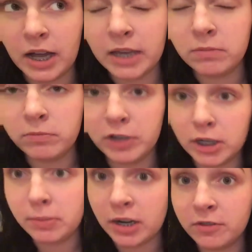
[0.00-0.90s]
I'm
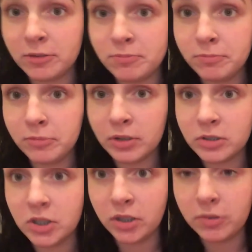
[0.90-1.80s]
very proud of him
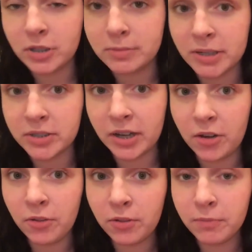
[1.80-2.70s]
dealing with his mental
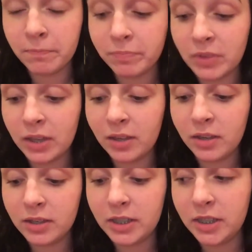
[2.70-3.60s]
health.
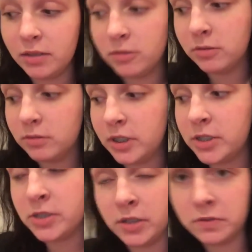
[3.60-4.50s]
He
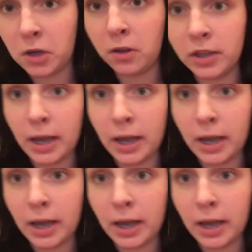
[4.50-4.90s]
deserves all the